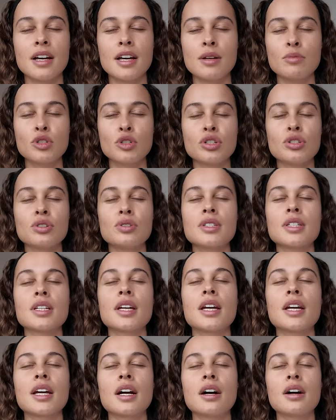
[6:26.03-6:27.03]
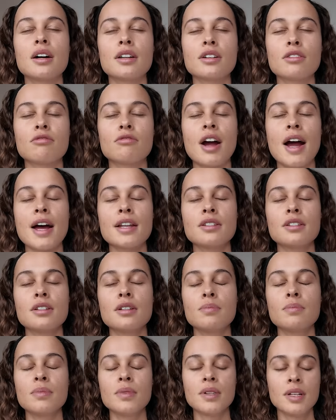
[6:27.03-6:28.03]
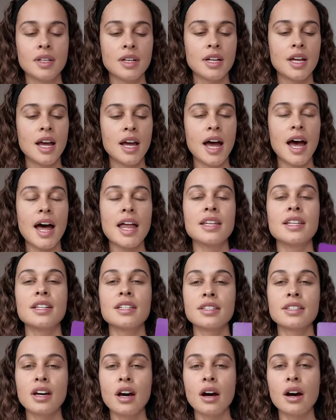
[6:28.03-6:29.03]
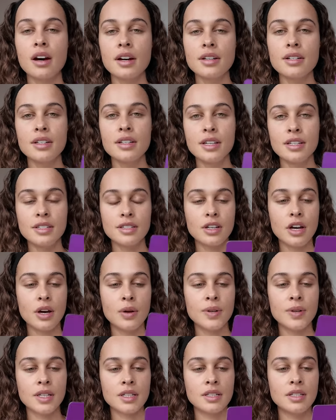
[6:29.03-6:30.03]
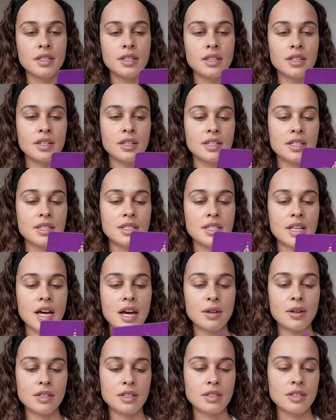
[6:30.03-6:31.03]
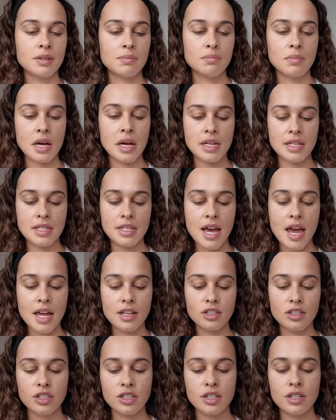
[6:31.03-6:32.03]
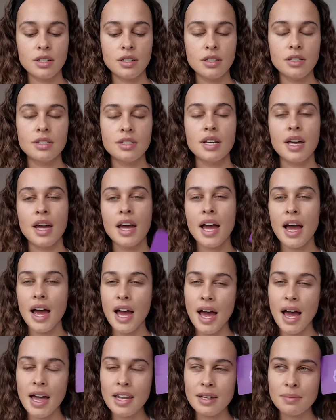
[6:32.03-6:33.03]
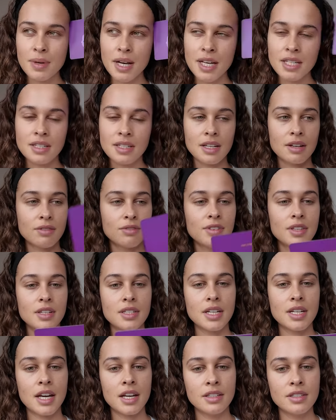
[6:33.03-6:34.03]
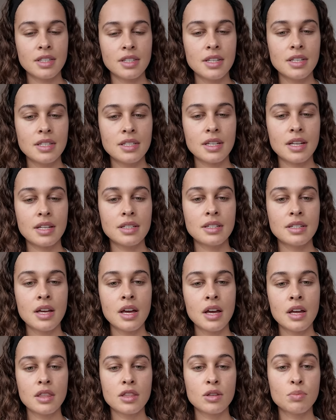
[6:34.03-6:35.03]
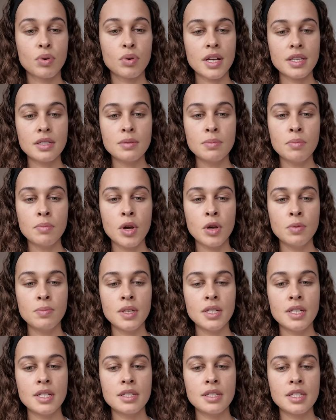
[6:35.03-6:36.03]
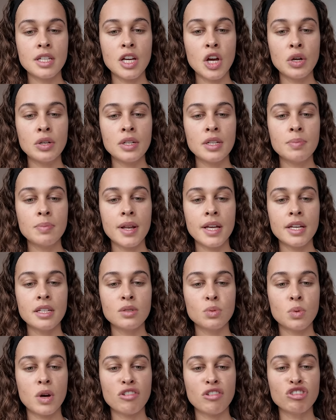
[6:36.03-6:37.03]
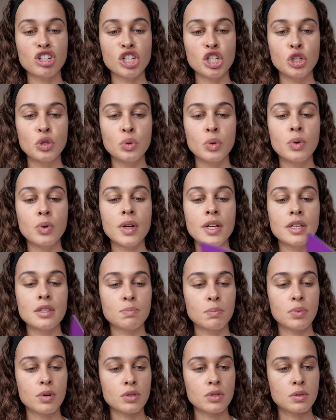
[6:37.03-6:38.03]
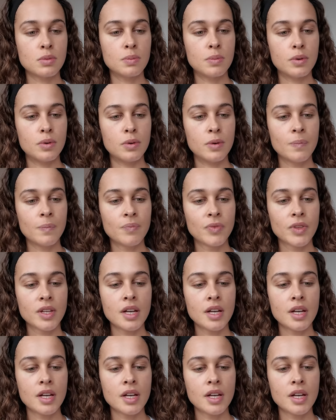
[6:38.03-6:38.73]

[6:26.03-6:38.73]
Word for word: I'm choosing a card at random and this card is going to set my intentions and mindset for the day. So this says, the present moment is the only place where renewal is possible.